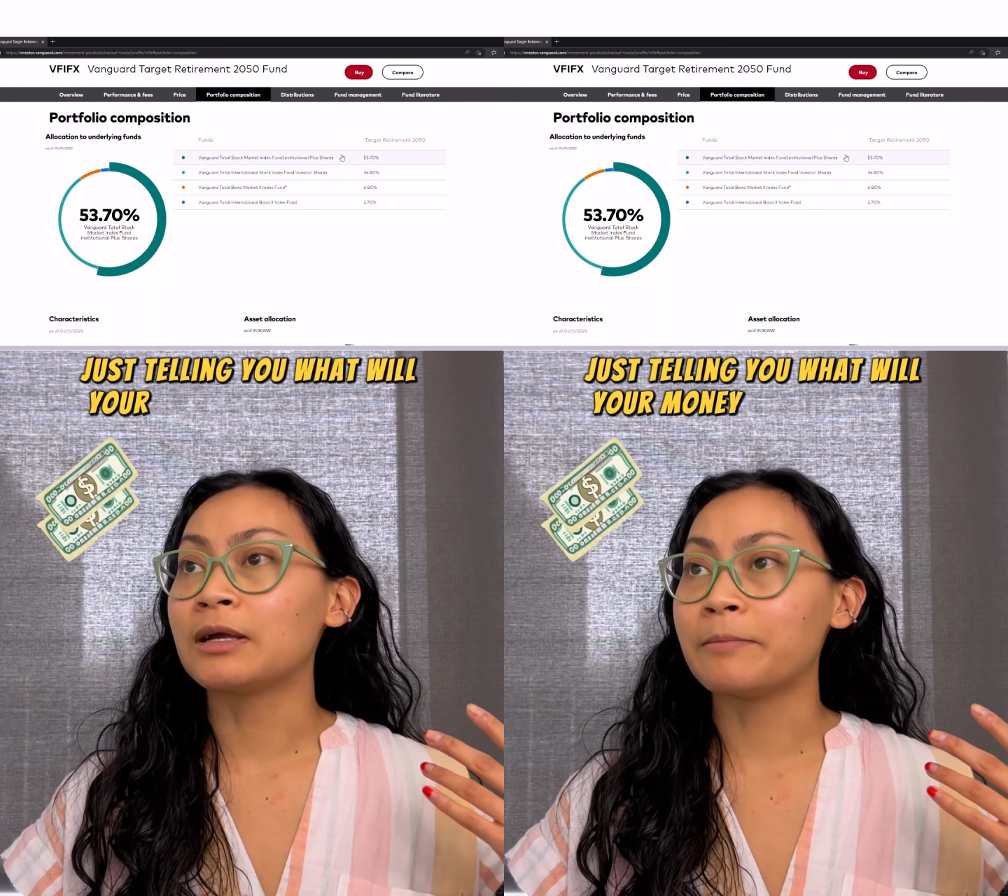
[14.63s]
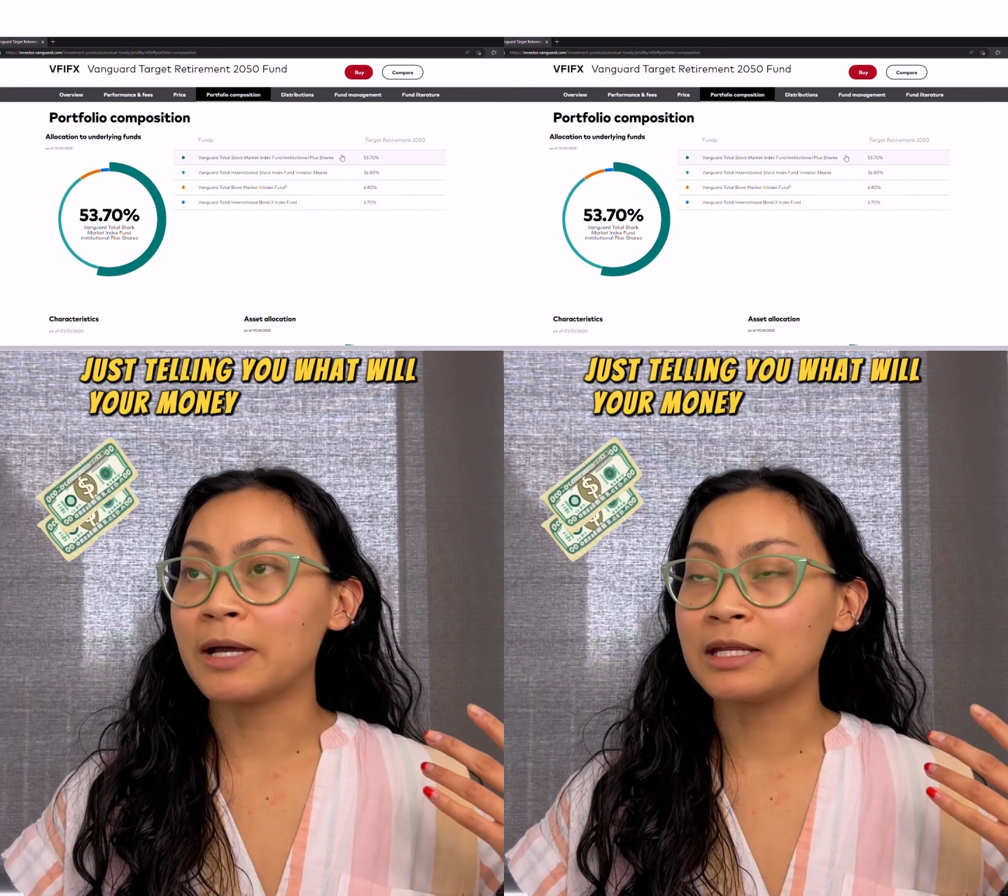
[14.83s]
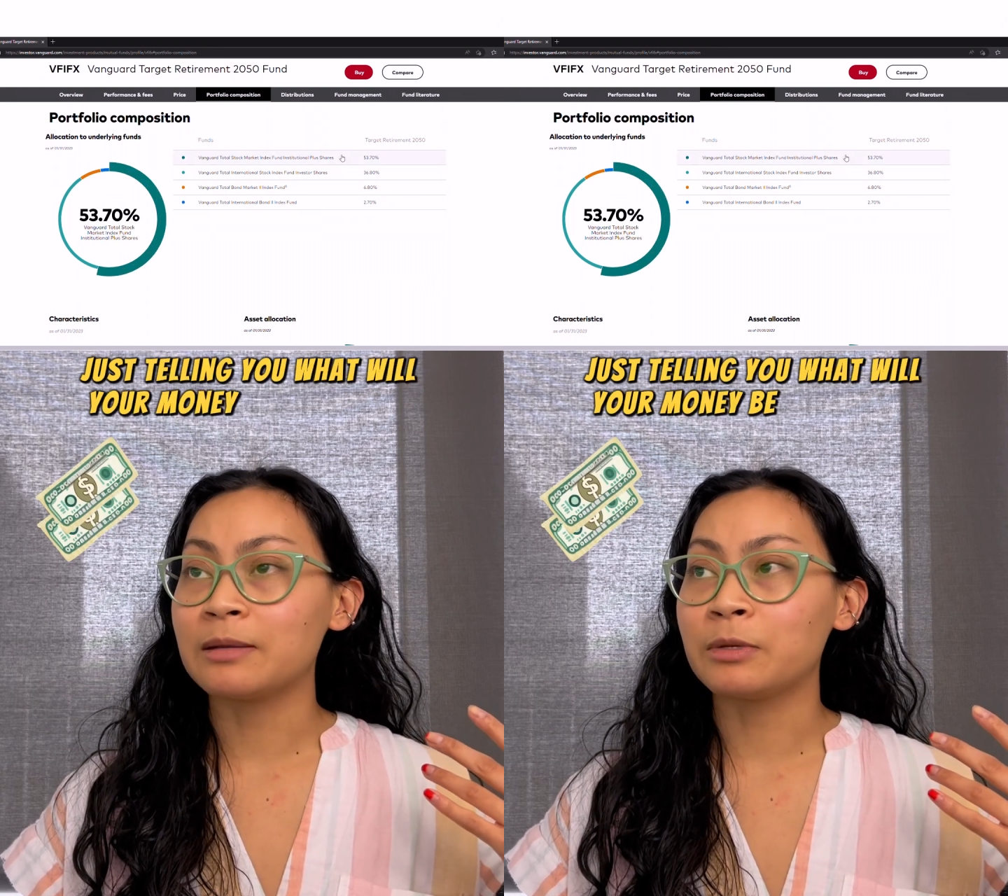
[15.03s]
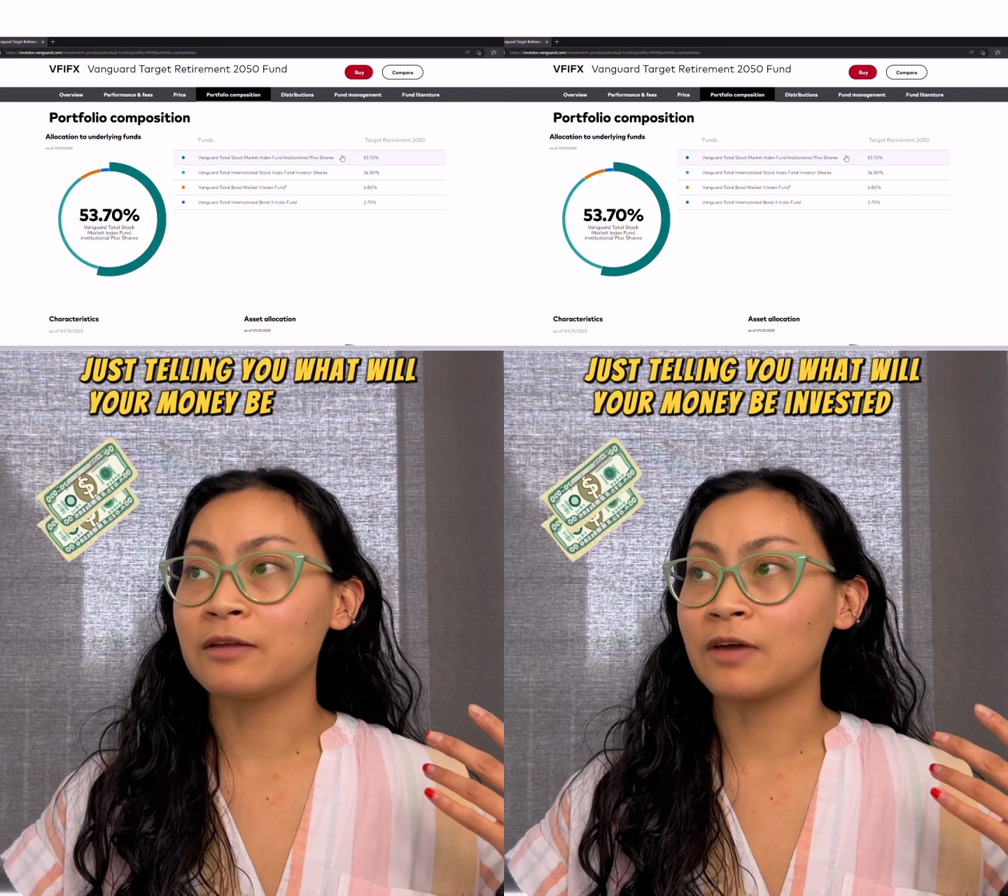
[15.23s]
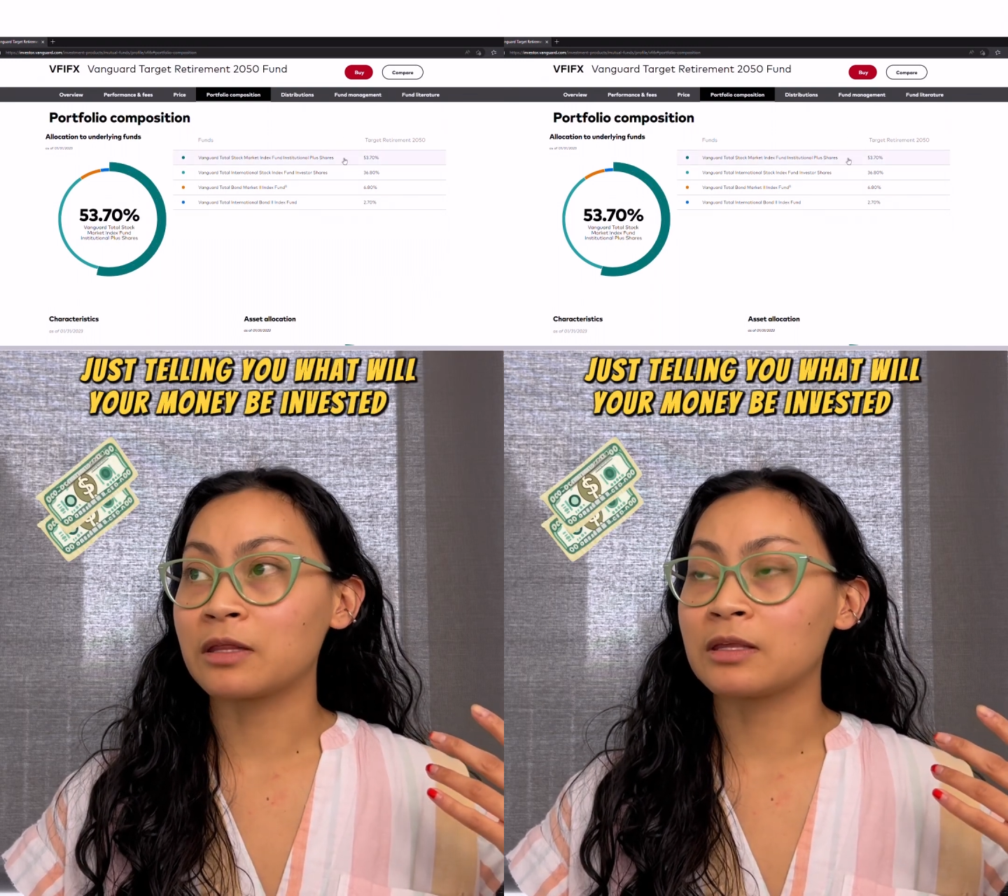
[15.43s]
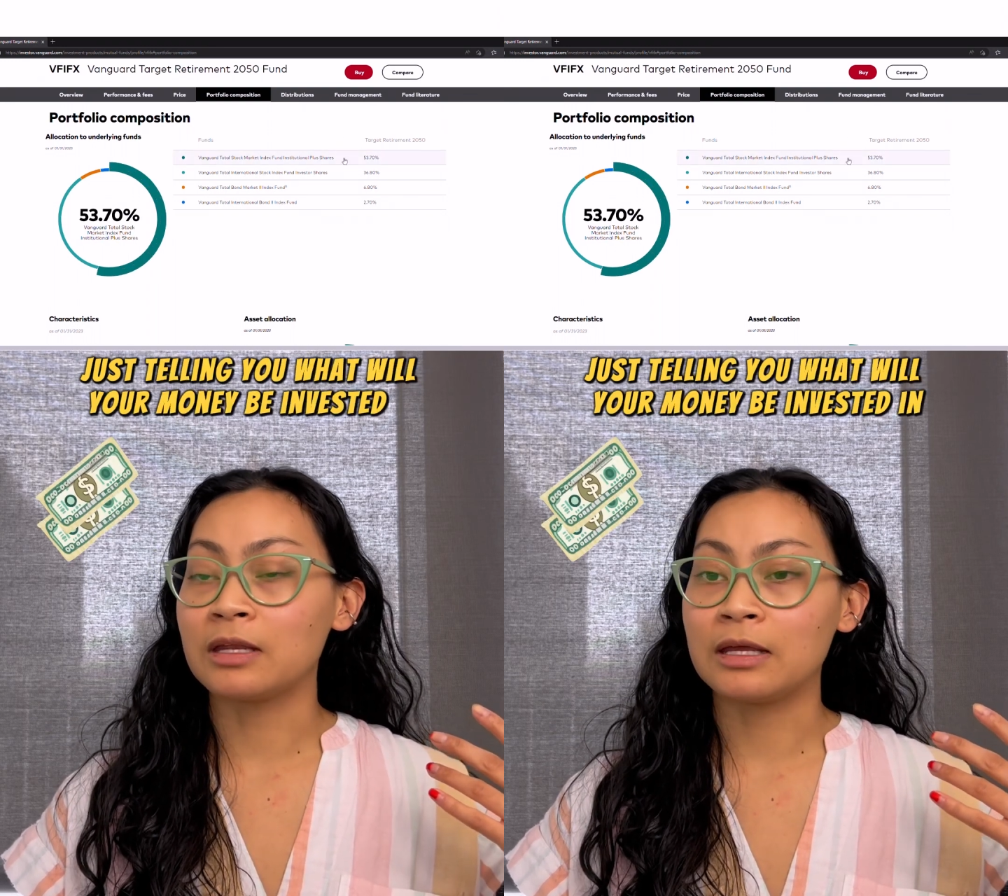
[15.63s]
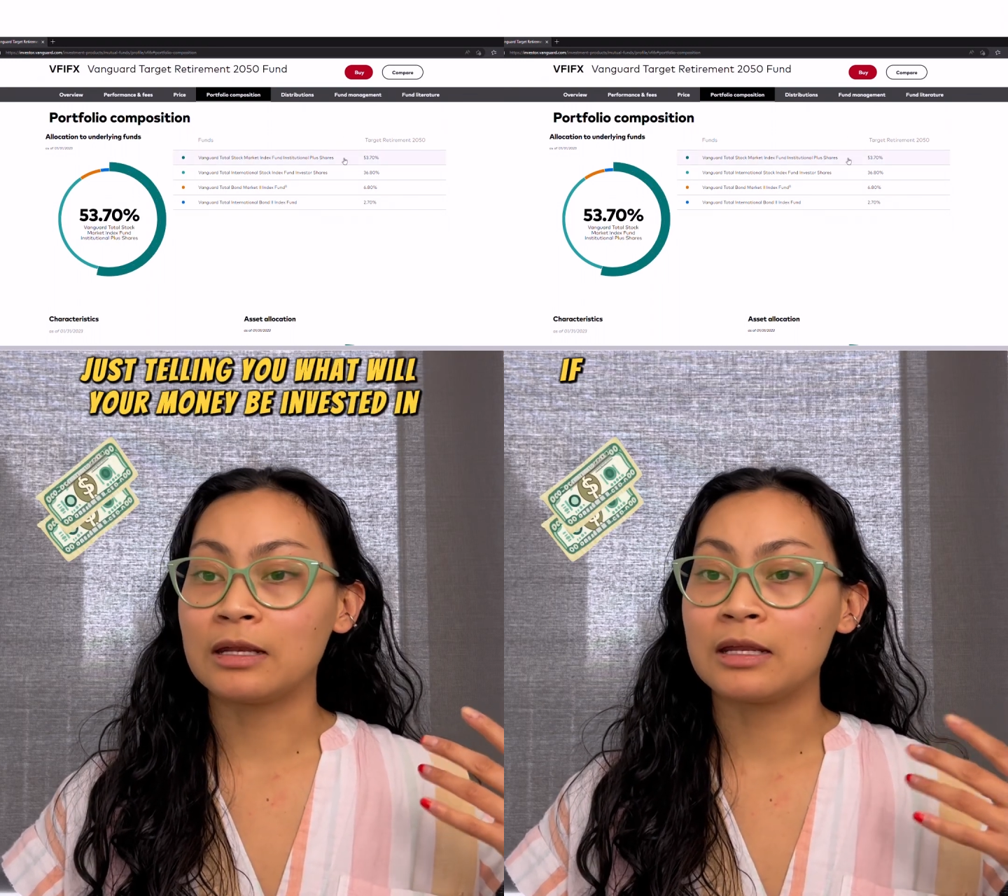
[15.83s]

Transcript: money be invested in